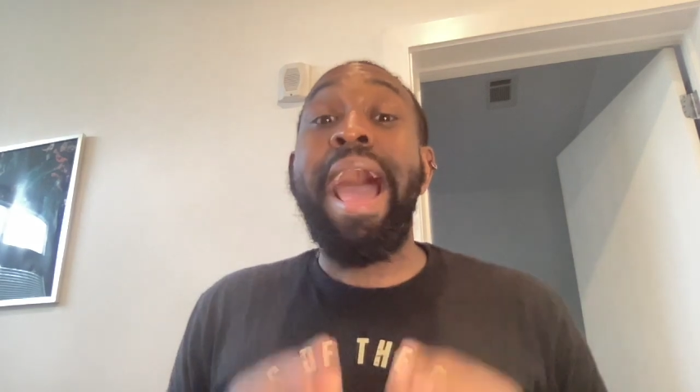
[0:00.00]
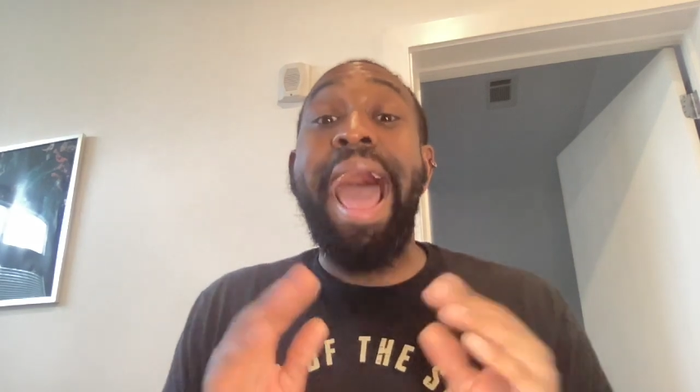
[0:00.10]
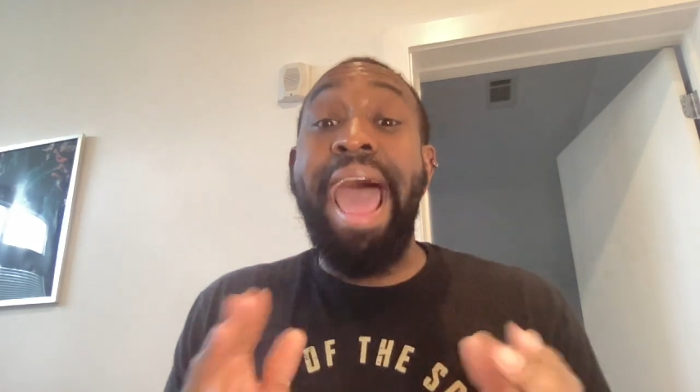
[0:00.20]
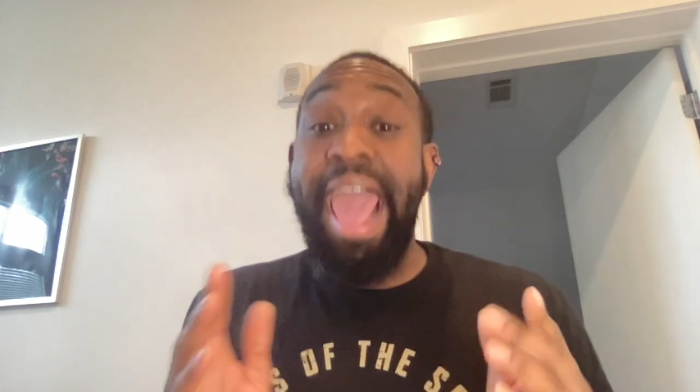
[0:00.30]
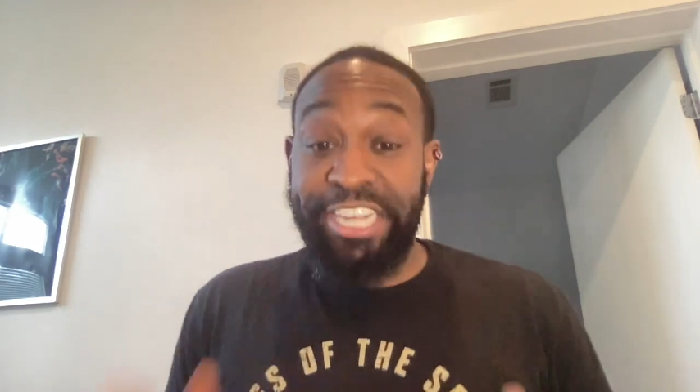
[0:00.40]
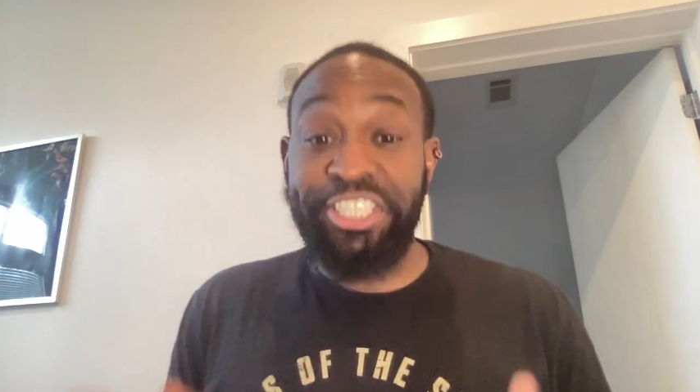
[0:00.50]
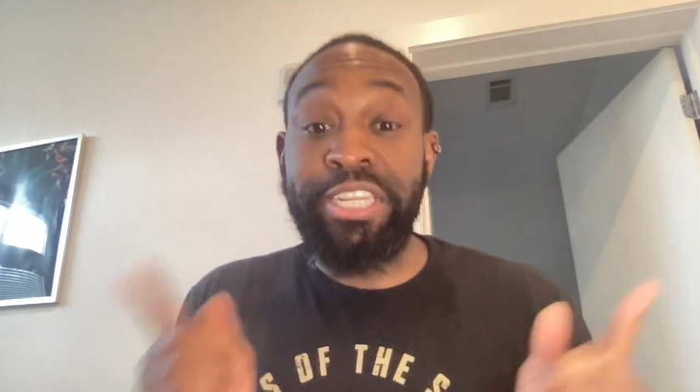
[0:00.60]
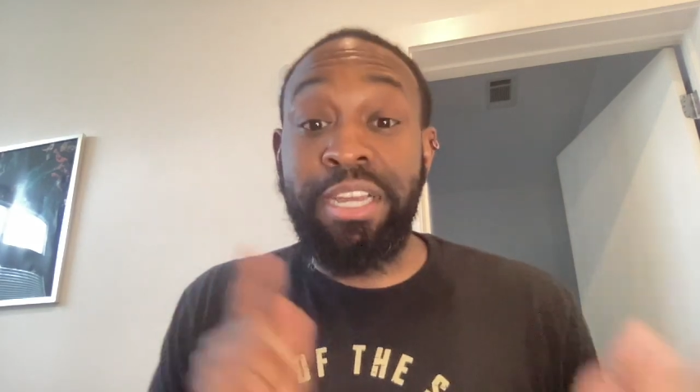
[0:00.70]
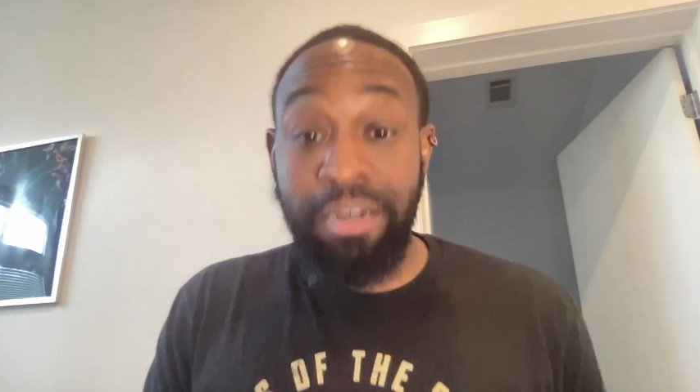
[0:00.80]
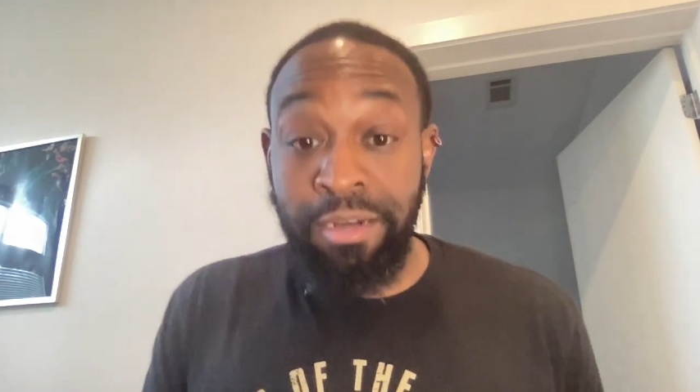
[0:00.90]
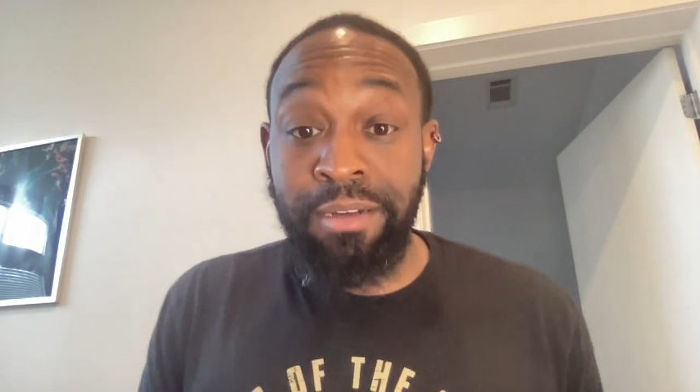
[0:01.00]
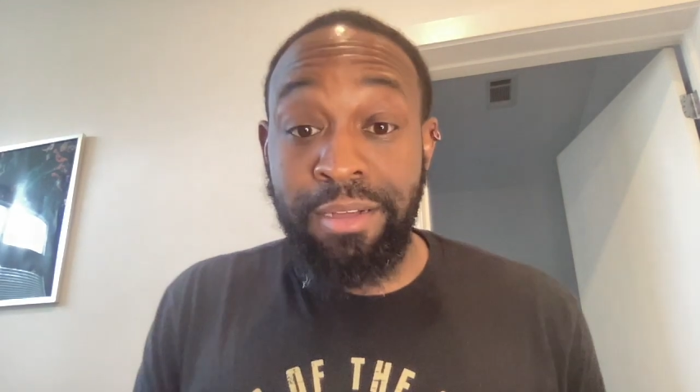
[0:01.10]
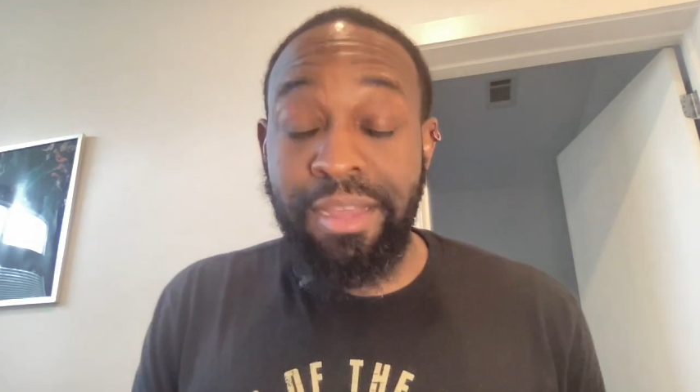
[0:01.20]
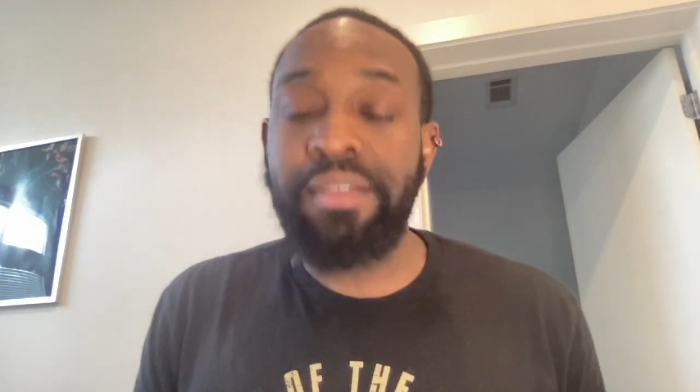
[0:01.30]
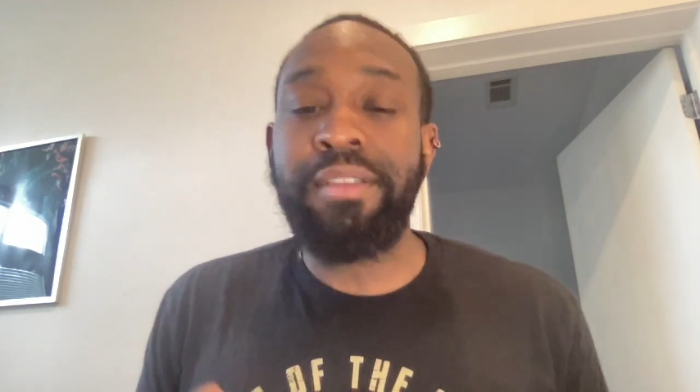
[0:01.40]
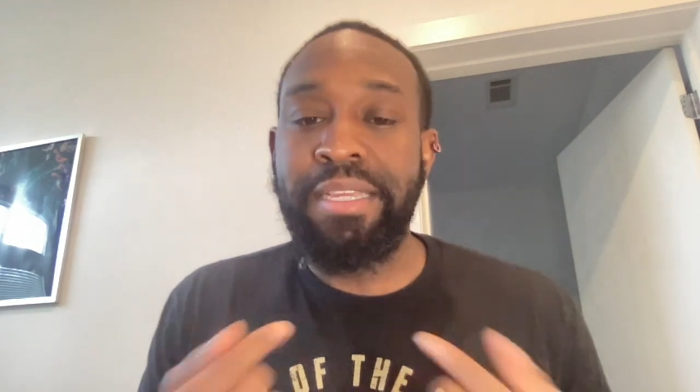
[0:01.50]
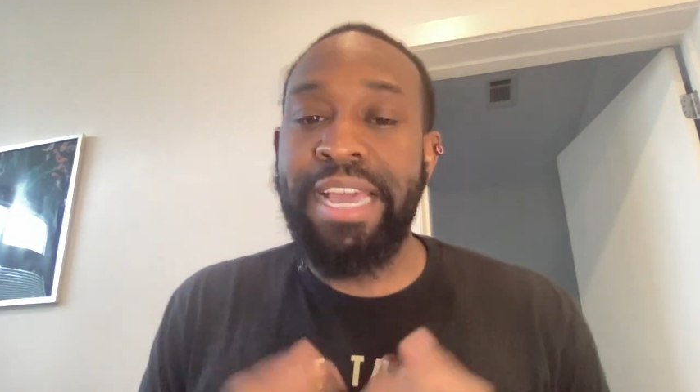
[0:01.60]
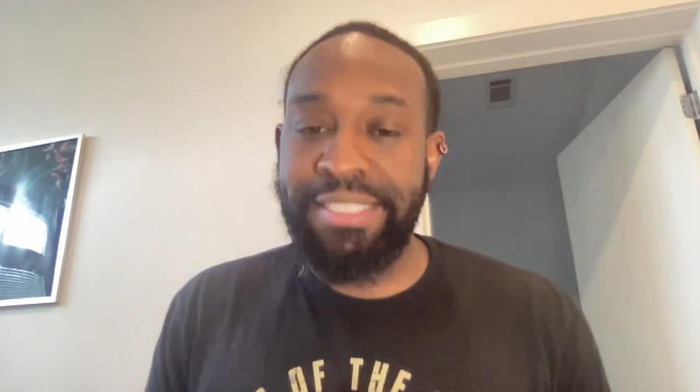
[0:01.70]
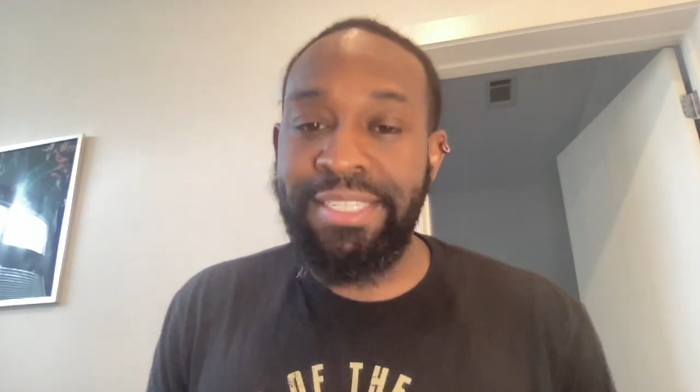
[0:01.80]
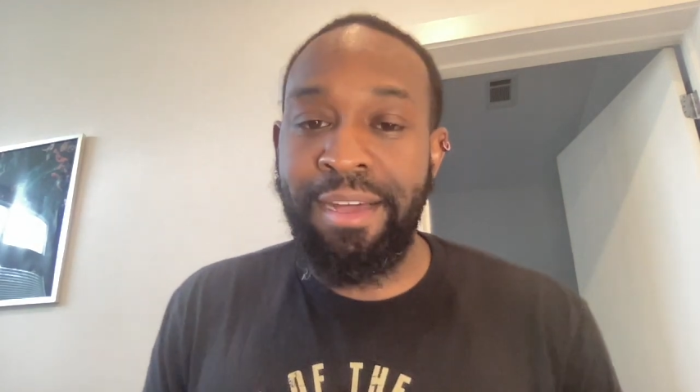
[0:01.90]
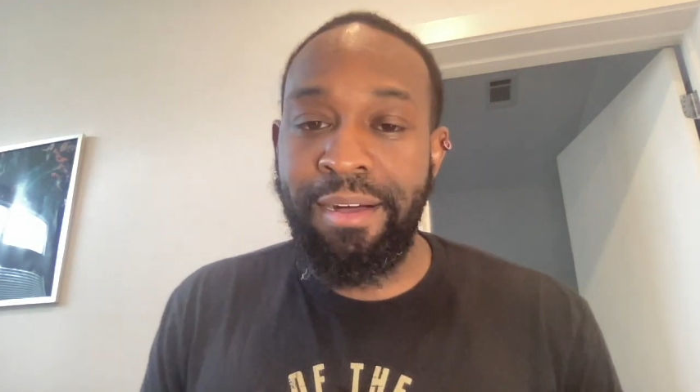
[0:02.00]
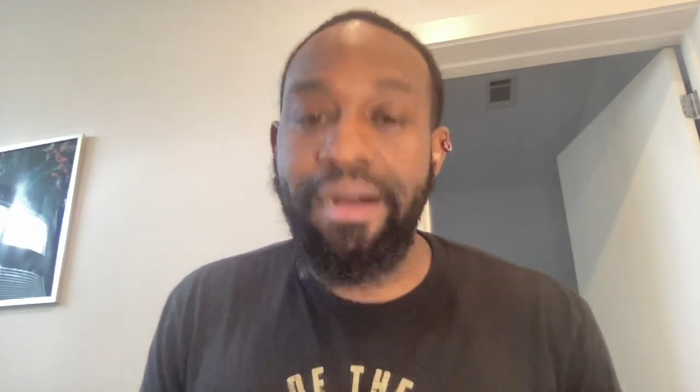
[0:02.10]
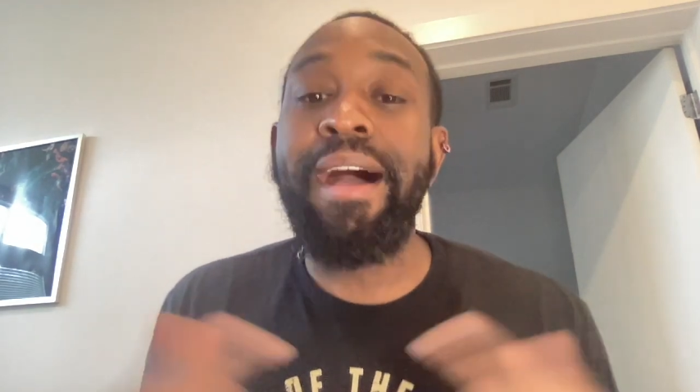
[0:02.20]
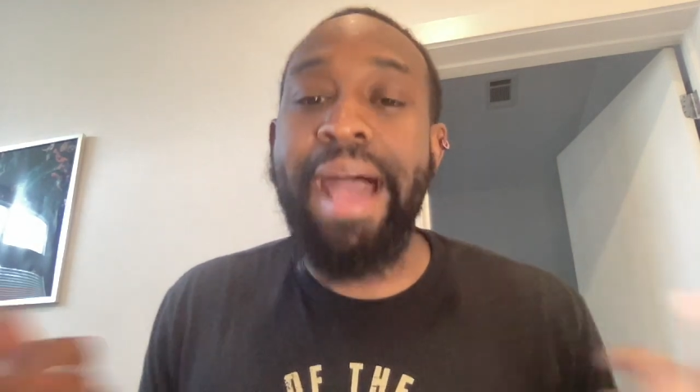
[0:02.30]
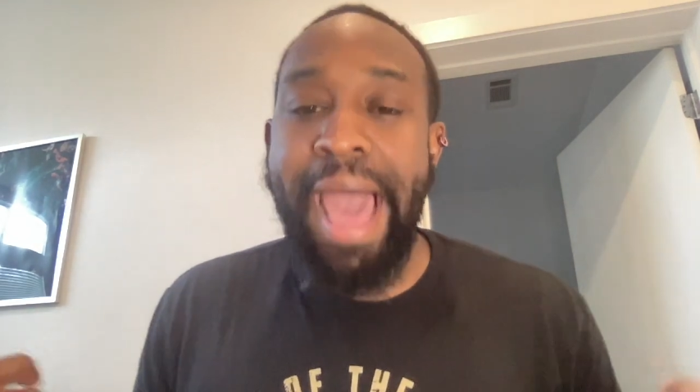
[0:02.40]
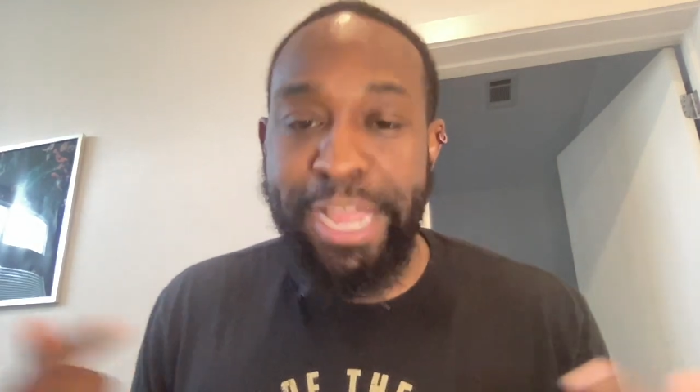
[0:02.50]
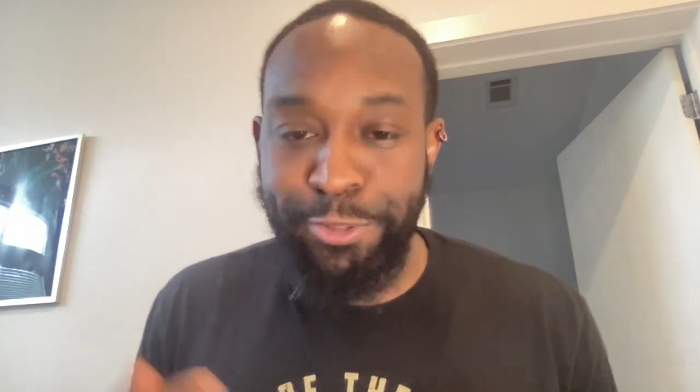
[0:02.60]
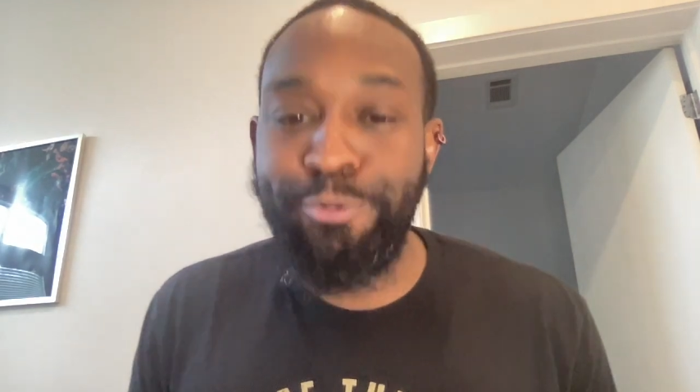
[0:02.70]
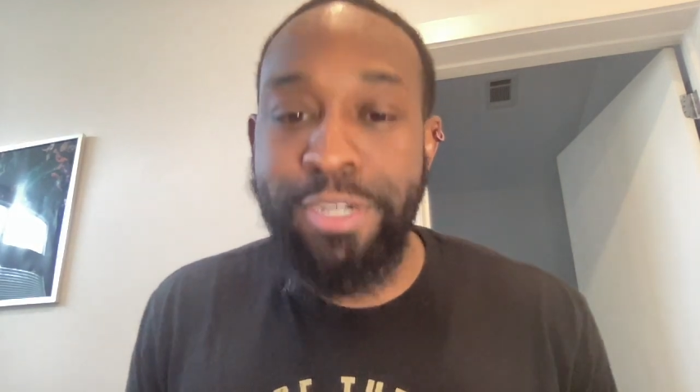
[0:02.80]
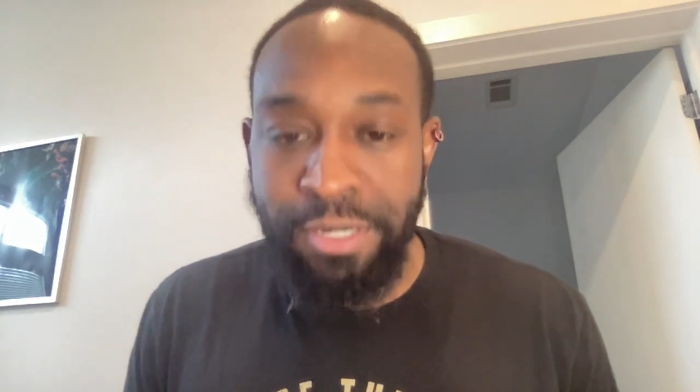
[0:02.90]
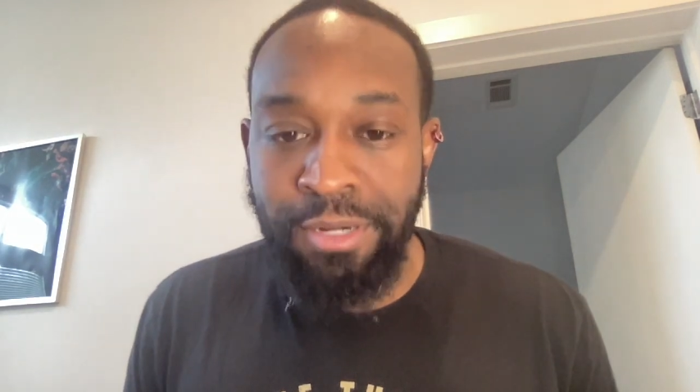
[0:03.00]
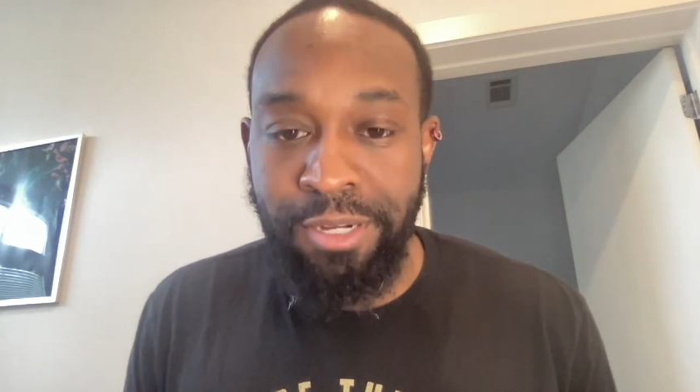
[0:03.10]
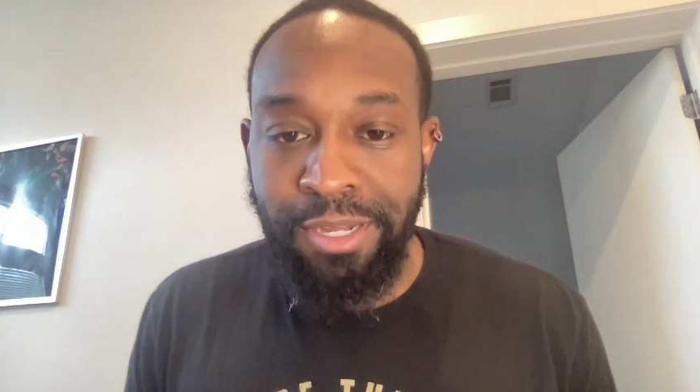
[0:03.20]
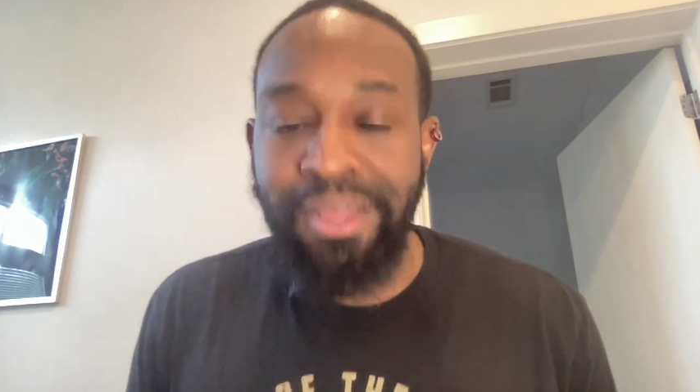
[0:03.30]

I actually cook. Yes, y'all, I do cook.